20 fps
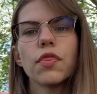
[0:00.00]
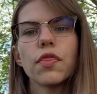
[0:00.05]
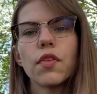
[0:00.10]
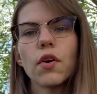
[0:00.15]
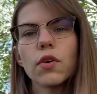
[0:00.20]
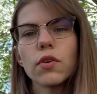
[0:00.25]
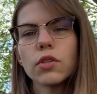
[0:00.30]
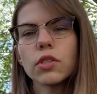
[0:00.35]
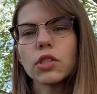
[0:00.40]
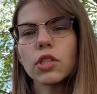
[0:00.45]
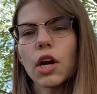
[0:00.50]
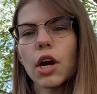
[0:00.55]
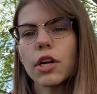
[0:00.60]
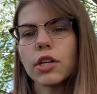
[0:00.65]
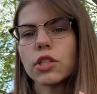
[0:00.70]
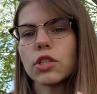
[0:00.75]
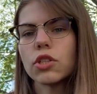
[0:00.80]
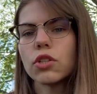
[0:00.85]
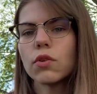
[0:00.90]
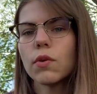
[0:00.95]
Those
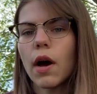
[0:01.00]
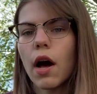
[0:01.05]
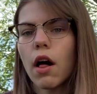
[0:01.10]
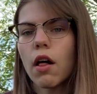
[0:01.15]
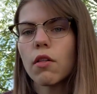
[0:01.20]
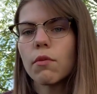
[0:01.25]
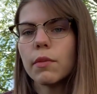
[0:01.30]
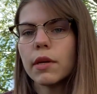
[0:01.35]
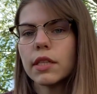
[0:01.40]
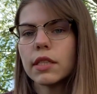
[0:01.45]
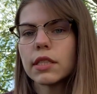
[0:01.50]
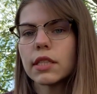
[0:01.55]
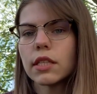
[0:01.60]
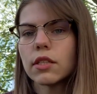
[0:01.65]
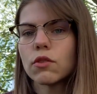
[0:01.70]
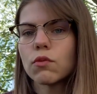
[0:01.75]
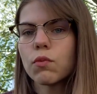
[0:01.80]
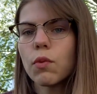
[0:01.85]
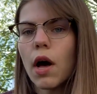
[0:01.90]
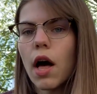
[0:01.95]
are two elements
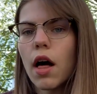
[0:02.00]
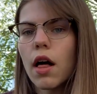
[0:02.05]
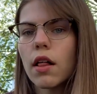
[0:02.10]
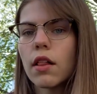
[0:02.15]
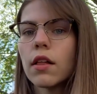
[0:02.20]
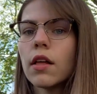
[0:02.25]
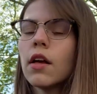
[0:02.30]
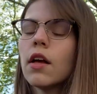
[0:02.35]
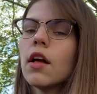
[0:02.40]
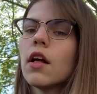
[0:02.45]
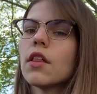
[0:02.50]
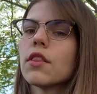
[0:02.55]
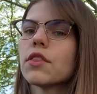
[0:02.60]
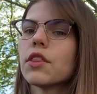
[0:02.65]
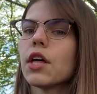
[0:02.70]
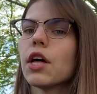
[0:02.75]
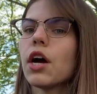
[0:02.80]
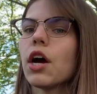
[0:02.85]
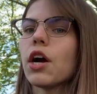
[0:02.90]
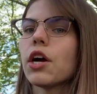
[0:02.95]
as well
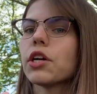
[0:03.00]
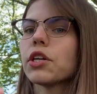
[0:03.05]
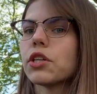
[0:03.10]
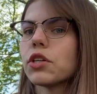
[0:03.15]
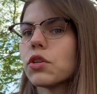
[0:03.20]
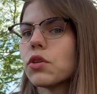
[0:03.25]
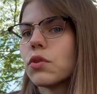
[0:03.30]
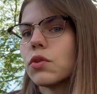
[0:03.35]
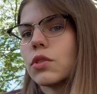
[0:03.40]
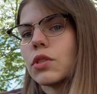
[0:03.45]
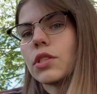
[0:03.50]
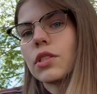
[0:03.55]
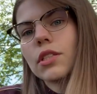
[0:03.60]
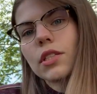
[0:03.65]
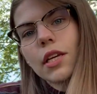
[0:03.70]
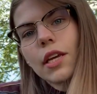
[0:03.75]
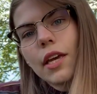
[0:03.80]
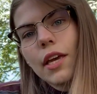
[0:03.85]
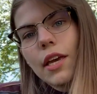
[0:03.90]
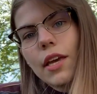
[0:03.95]
that are
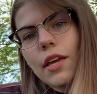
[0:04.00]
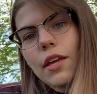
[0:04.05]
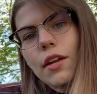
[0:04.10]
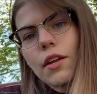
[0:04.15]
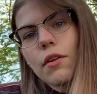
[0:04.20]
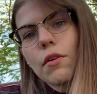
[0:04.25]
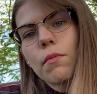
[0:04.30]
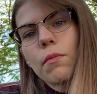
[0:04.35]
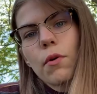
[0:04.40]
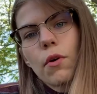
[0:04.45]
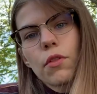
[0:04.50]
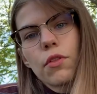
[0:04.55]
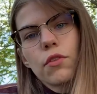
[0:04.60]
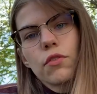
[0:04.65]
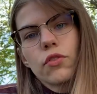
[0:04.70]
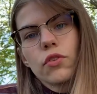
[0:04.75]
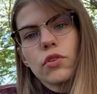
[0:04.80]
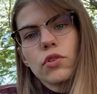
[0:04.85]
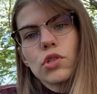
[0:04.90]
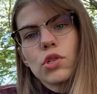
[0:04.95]
used in both
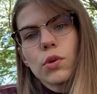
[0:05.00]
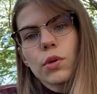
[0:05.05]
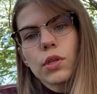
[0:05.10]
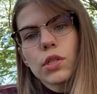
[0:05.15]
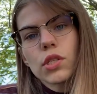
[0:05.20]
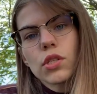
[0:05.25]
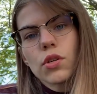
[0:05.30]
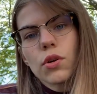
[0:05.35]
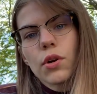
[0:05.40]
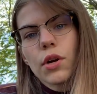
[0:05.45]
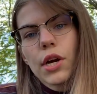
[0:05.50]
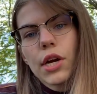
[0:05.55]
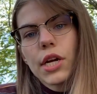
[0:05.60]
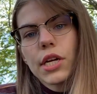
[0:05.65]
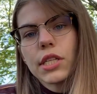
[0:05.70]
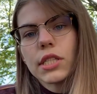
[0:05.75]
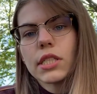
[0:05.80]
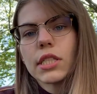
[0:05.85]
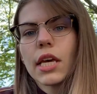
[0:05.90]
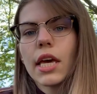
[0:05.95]
of those short
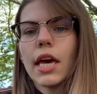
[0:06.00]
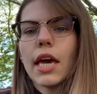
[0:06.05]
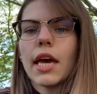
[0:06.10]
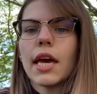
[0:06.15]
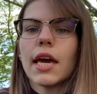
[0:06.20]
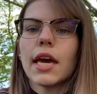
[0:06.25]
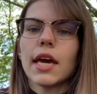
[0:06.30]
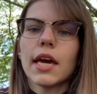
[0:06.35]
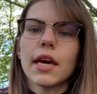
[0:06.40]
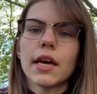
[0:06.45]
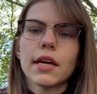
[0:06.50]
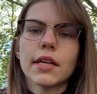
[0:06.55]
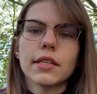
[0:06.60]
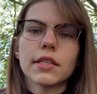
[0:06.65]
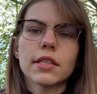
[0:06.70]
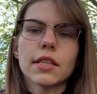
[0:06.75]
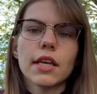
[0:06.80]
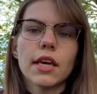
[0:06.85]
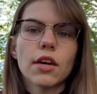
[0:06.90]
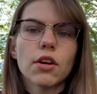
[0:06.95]
stories,
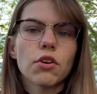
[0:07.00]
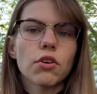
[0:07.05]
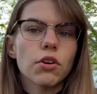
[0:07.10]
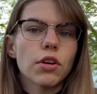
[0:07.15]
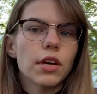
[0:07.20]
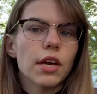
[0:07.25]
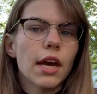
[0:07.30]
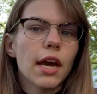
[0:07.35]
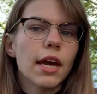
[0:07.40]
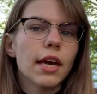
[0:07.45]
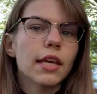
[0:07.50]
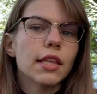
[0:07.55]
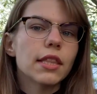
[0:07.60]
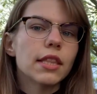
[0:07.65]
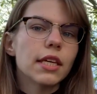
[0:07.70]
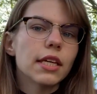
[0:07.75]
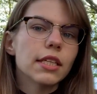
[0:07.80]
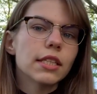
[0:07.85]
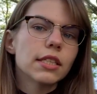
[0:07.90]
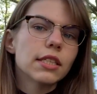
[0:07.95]
and they create
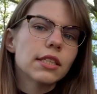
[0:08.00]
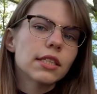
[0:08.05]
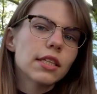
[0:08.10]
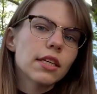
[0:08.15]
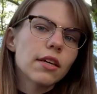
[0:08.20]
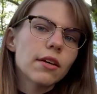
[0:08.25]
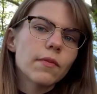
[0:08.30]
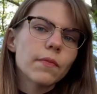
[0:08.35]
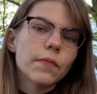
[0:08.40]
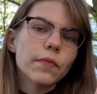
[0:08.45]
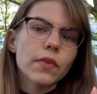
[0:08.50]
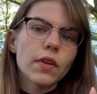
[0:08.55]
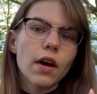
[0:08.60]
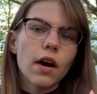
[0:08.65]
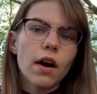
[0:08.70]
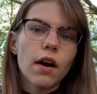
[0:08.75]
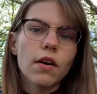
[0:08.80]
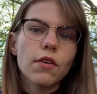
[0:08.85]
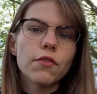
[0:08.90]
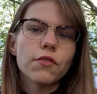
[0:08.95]
this
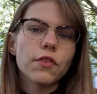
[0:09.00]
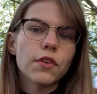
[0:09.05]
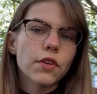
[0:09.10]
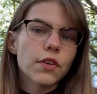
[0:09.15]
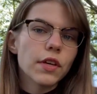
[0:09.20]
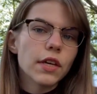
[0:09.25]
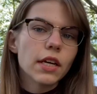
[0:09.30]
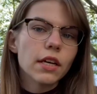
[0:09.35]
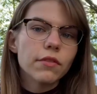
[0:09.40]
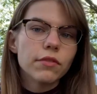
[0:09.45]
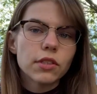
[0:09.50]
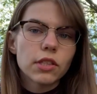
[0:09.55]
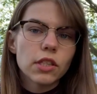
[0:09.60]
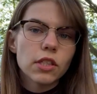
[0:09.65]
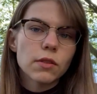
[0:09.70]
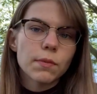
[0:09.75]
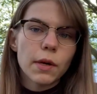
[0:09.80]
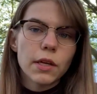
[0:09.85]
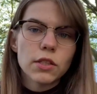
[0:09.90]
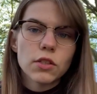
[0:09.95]
feeling of
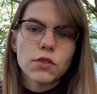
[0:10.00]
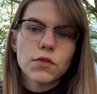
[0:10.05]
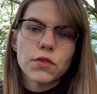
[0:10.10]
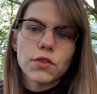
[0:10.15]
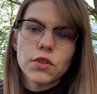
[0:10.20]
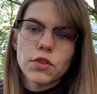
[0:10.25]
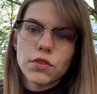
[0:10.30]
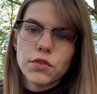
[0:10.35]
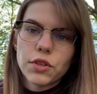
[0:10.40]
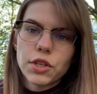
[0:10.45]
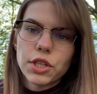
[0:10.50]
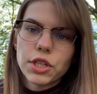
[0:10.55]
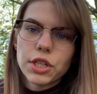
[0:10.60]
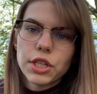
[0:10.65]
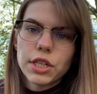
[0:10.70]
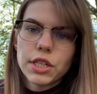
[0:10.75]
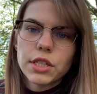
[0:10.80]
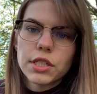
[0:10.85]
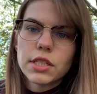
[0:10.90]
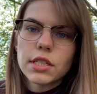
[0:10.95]
suspense for the
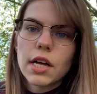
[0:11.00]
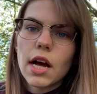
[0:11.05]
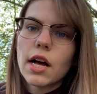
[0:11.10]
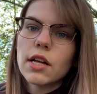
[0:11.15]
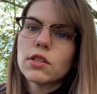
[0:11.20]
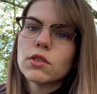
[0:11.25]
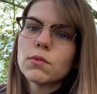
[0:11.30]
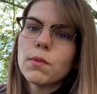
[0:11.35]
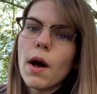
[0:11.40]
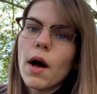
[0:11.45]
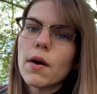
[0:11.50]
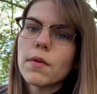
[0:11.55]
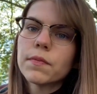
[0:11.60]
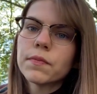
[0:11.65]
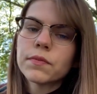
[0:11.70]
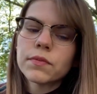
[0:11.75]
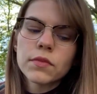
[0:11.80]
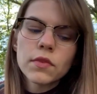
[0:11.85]
readers as well.